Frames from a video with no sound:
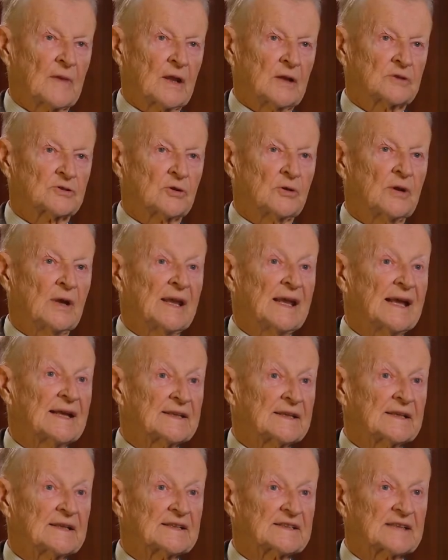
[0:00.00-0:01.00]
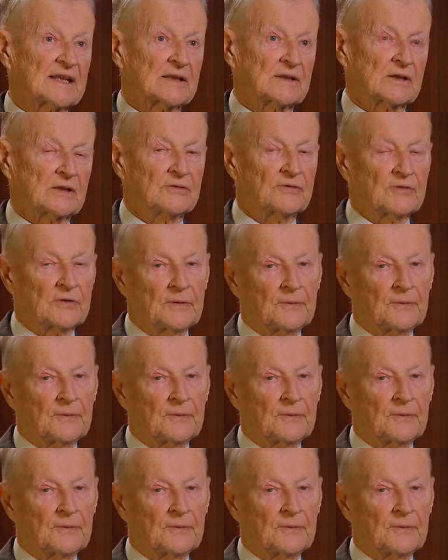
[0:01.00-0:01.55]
So he had an incentive.